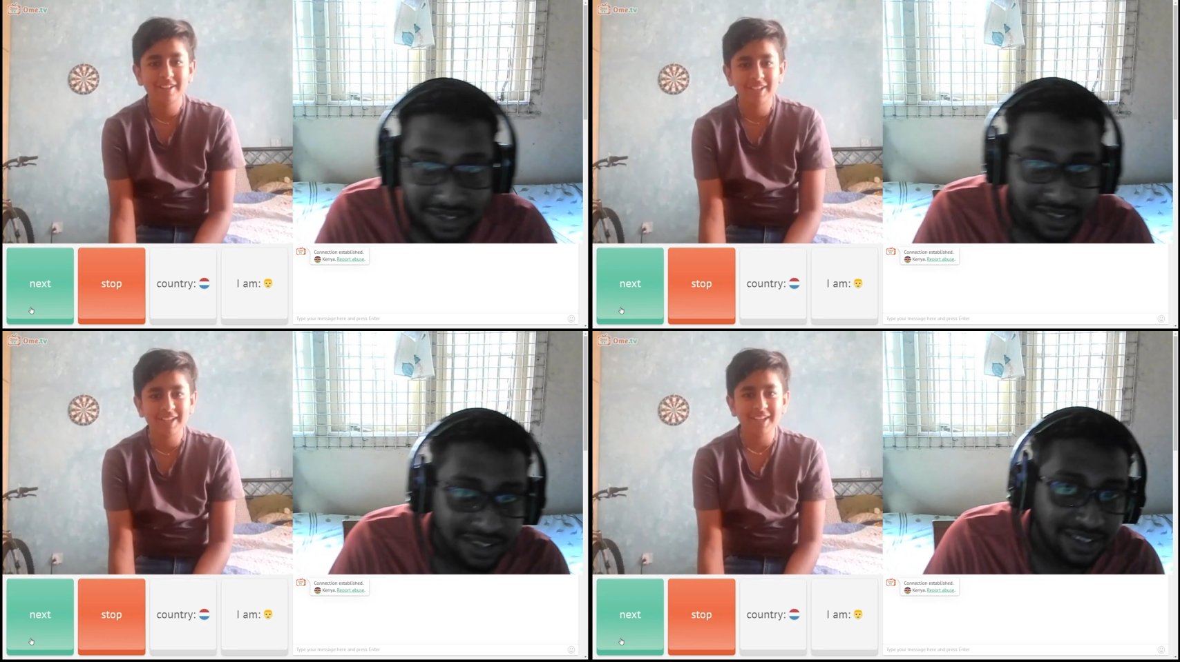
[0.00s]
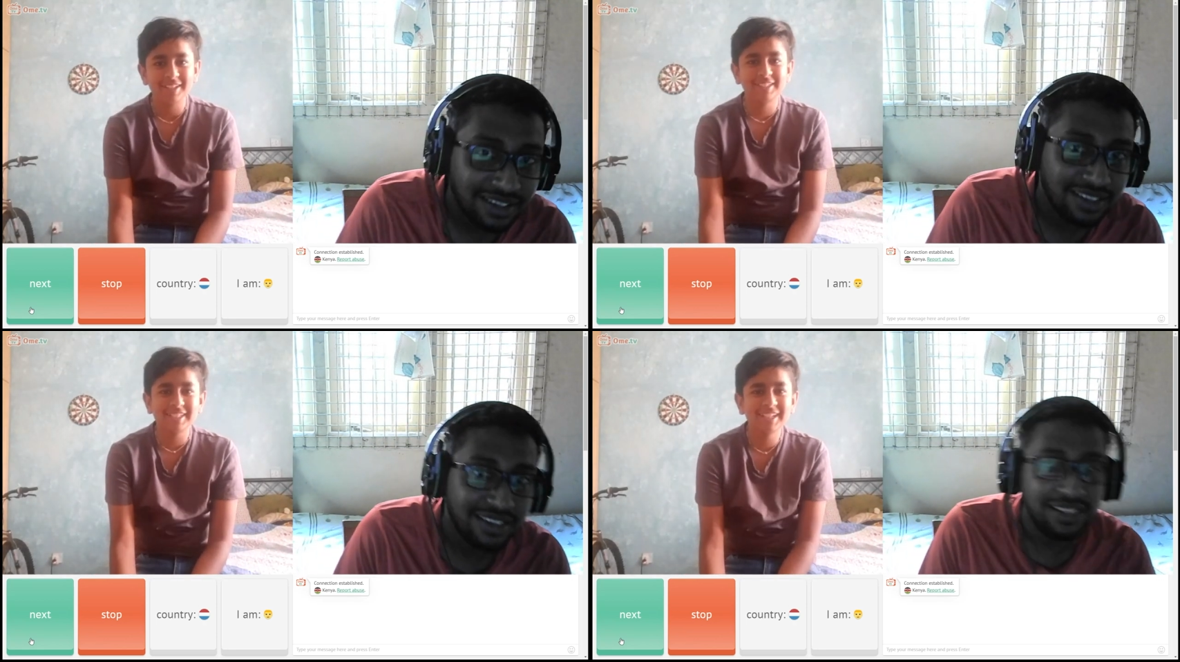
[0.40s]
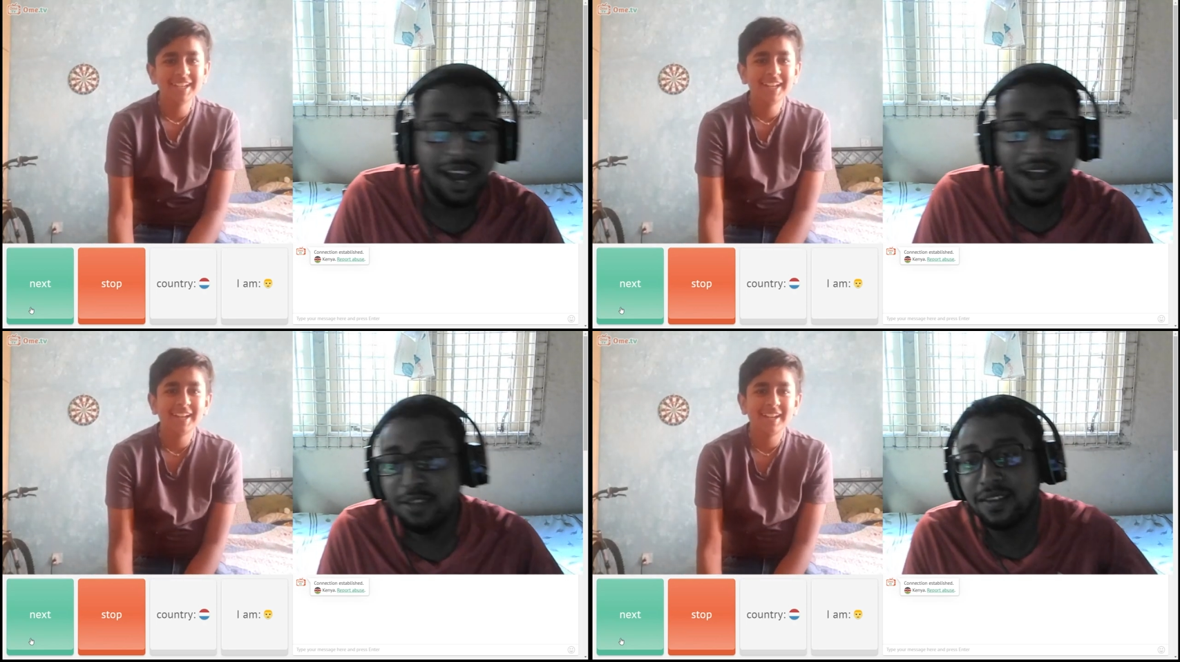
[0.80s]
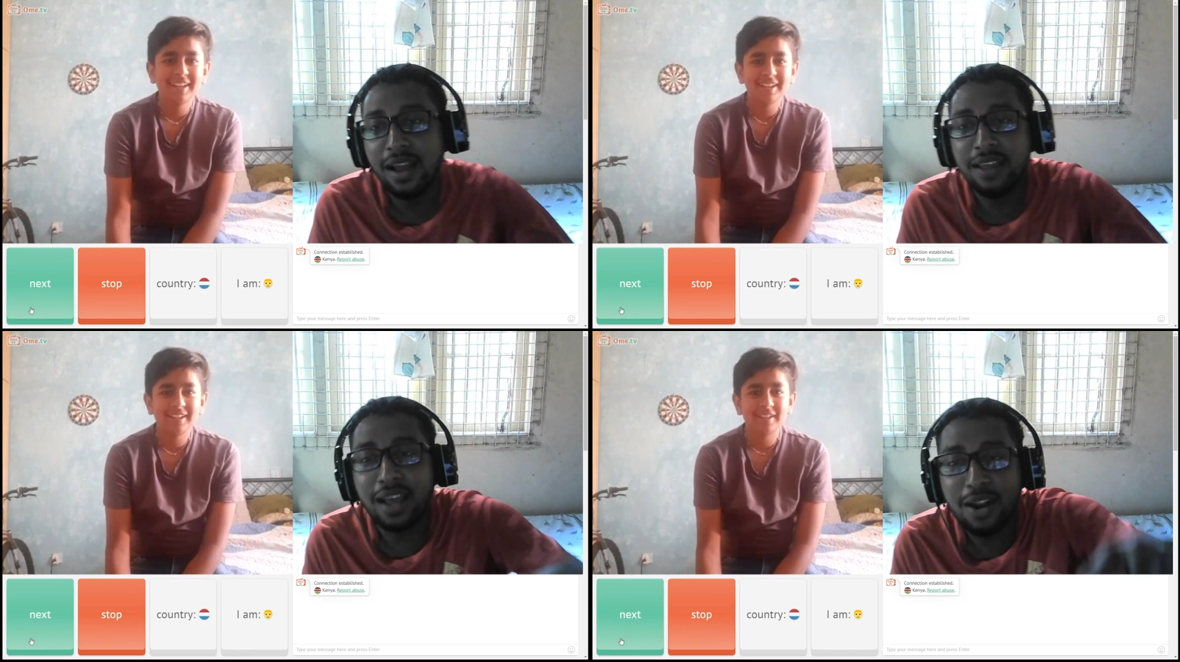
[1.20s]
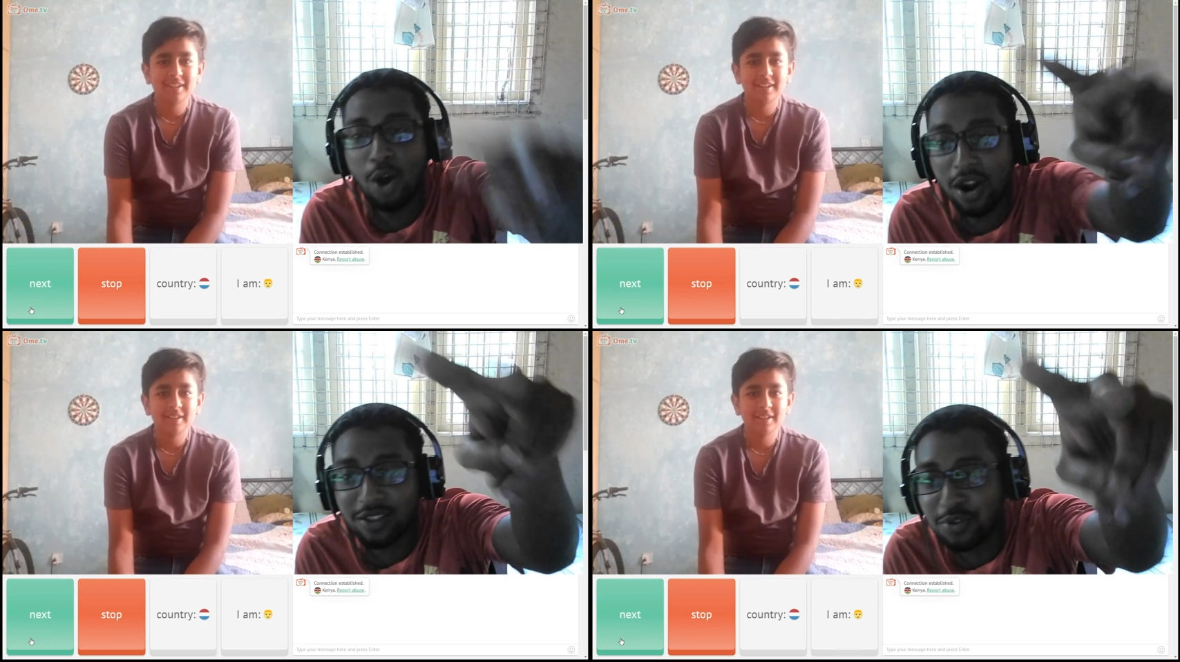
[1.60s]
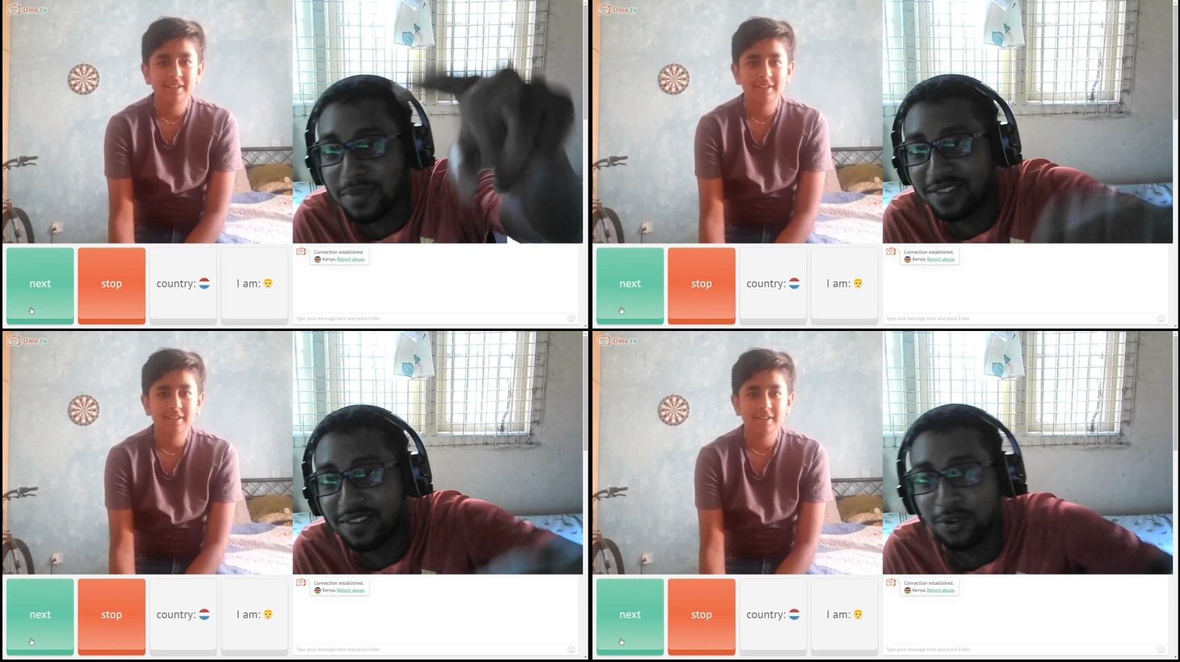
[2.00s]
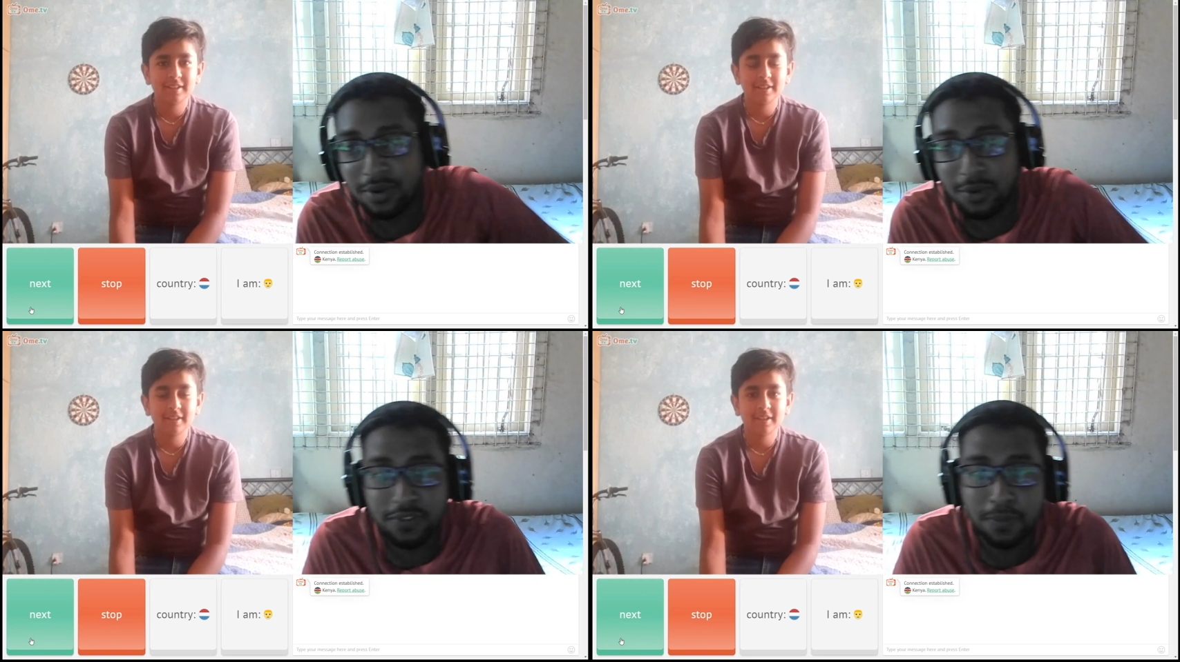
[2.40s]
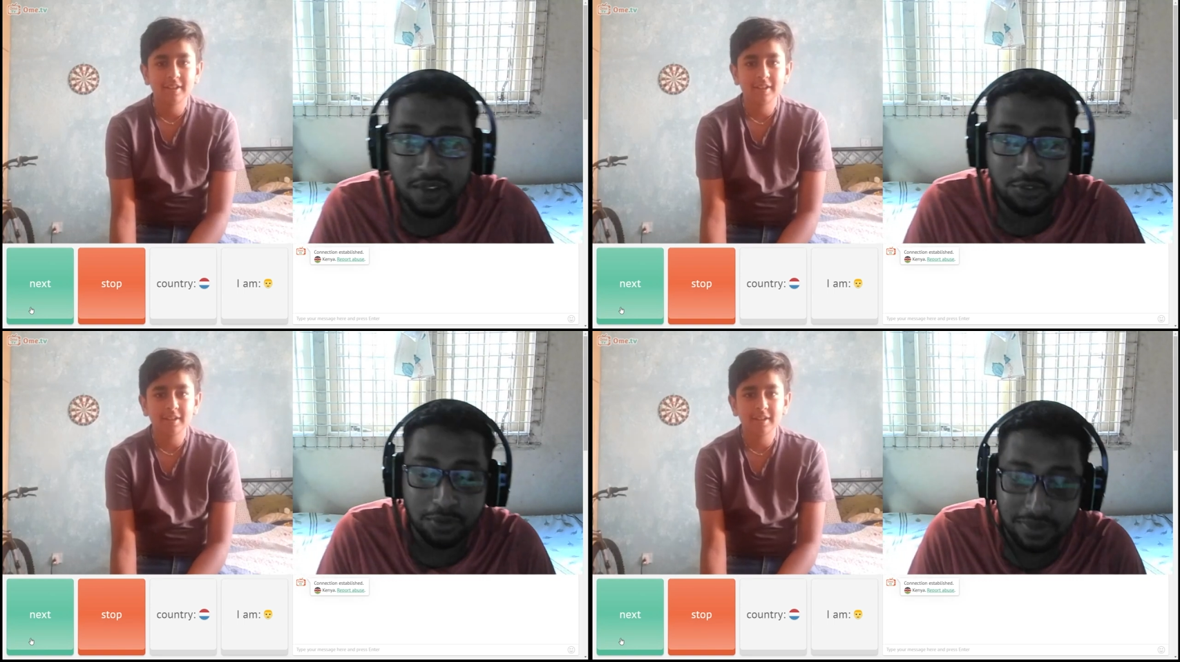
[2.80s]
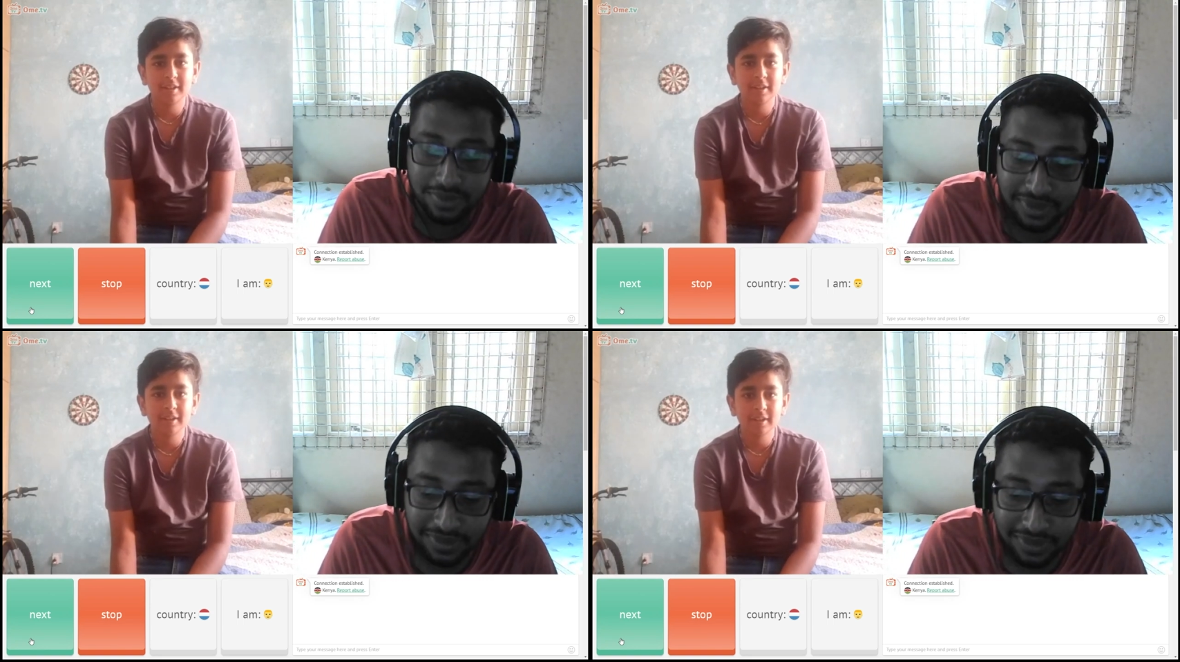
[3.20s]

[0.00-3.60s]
Speaker 1: Yes. Yo, it's an honor to meet you. Who's Bashu?